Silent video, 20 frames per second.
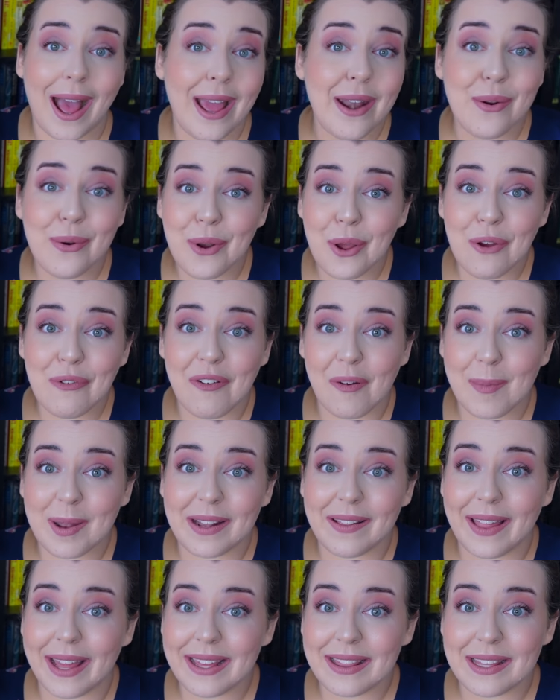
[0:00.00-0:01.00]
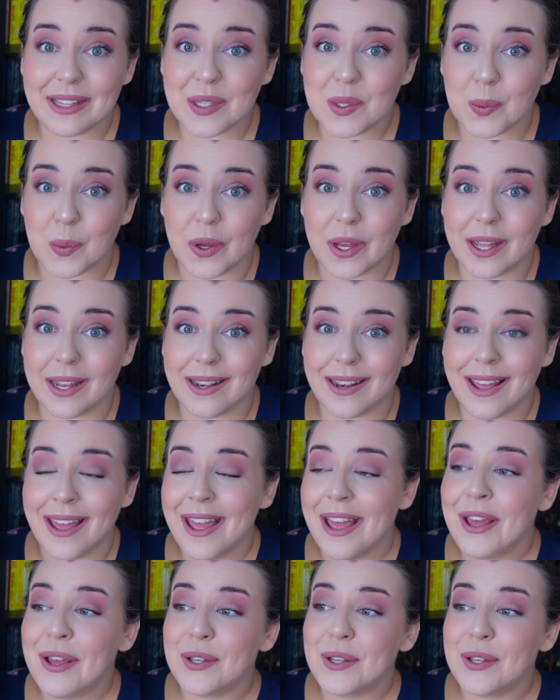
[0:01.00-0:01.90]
I don't know if I'm going to like this one.